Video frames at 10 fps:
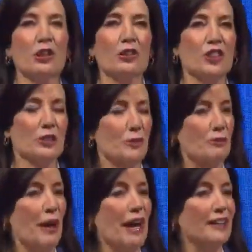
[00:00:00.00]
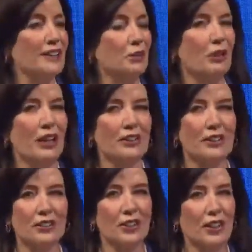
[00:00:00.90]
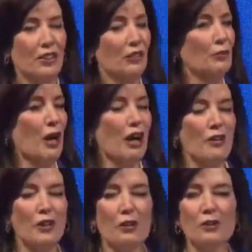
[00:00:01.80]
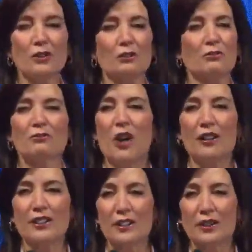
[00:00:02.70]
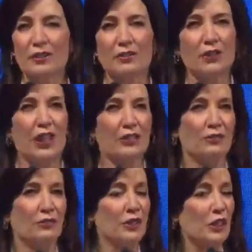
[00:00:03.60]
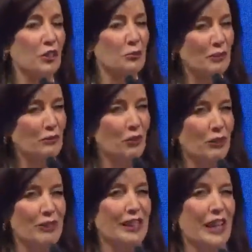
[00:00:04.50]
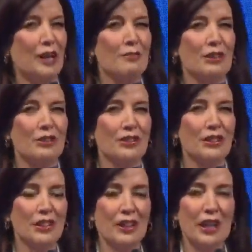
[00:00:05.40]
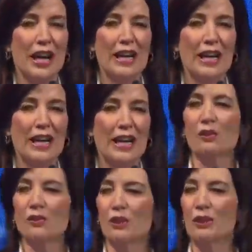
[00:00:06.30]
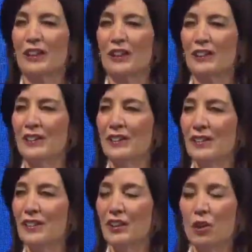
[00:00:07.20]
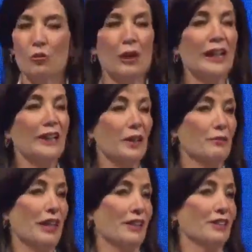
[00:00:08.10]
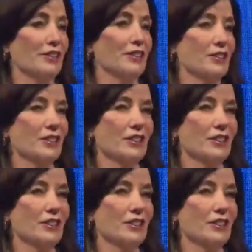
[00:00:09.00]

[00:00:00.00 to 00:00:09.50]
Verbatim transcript: torch that's been passed to us from all those who fought the good fight years before we came here. And in so doing, we commit